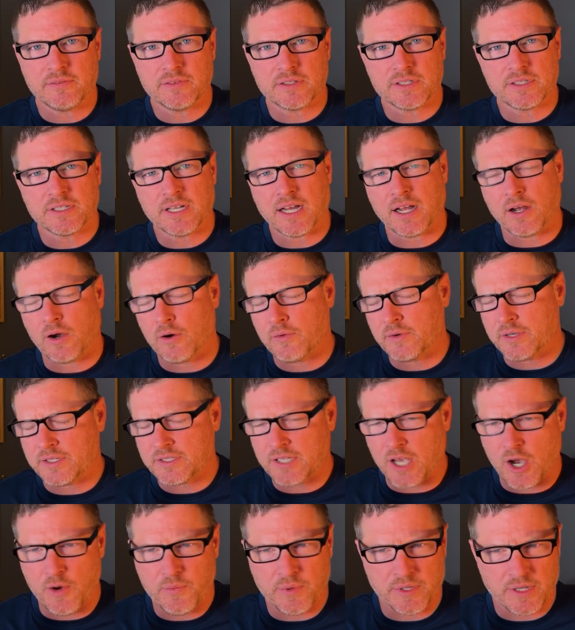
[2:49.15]
It's not always
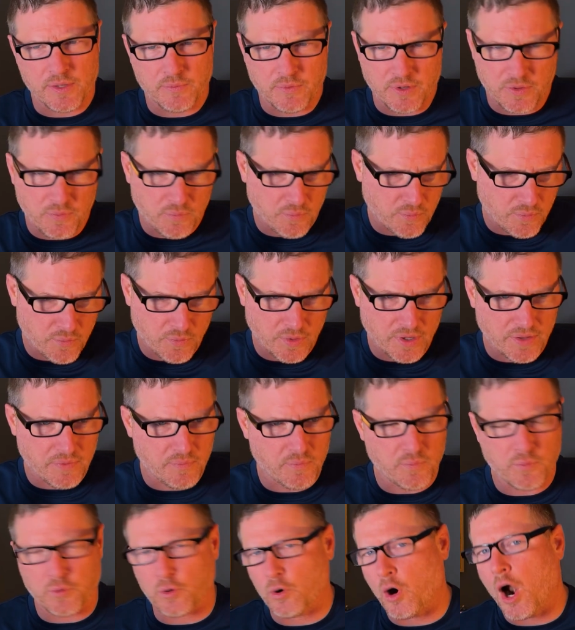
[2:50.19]
helping them
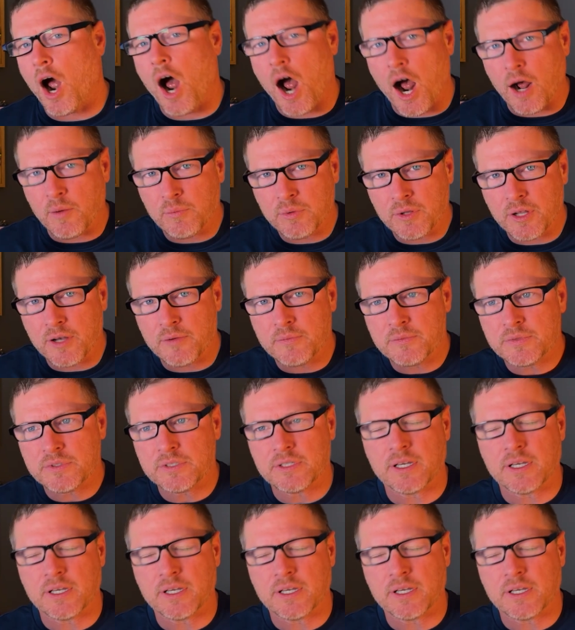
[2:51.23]
with problems.